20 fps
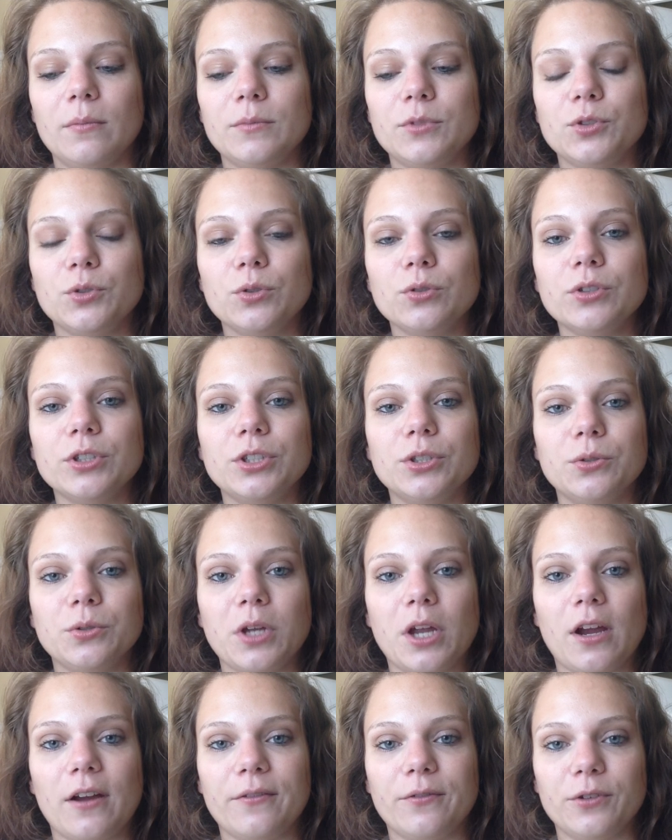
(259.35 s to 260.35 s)
truly do
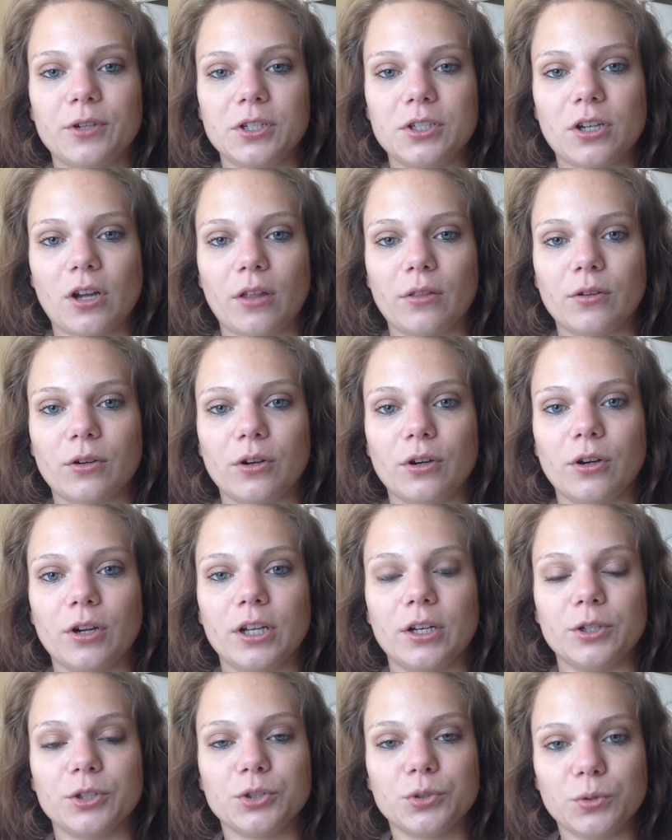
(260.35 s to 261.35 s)
care for each other
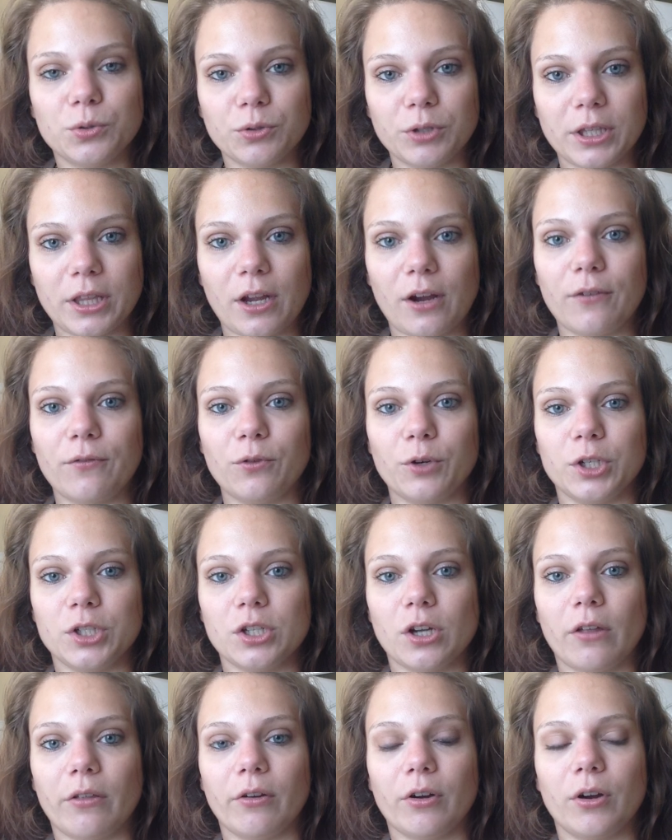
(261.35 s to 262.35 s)
and are truly there for
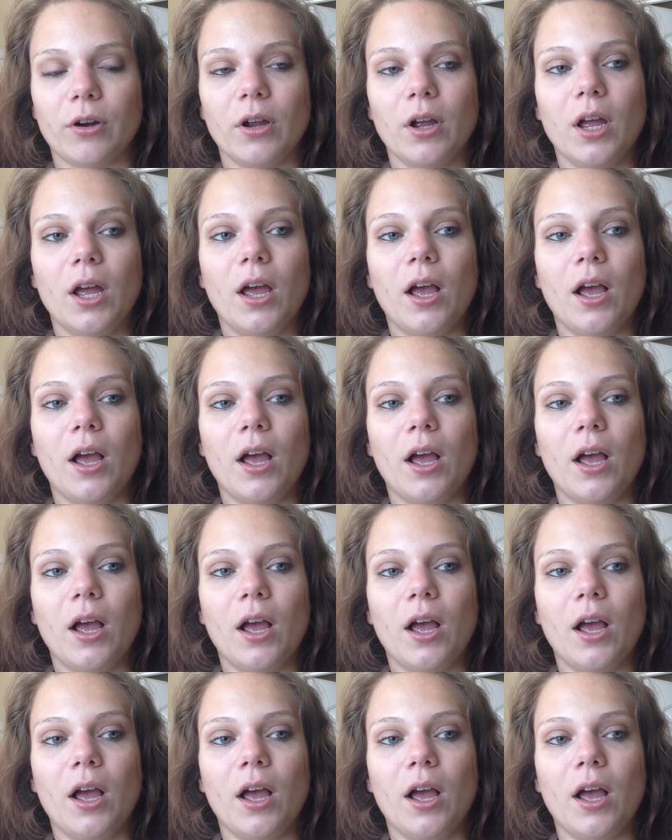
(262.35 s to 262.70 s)
each other,